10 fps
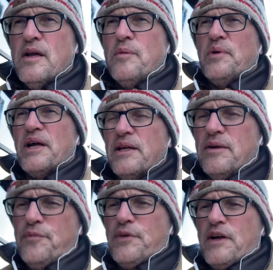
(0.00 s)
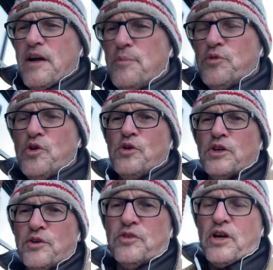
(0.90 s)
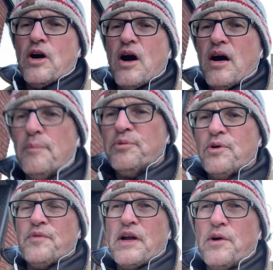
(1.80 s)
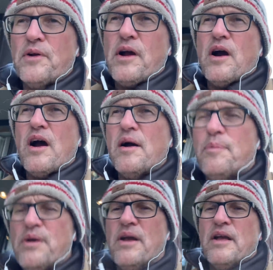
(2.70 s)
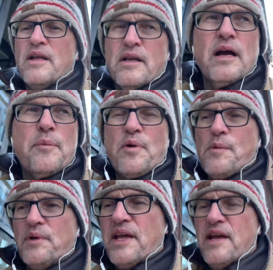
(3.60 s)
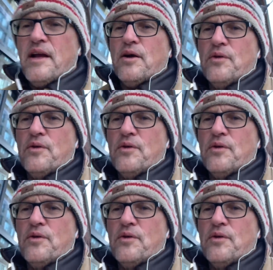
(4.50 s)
But it, it comes too close to COP, so if I go to COP, I probably can't go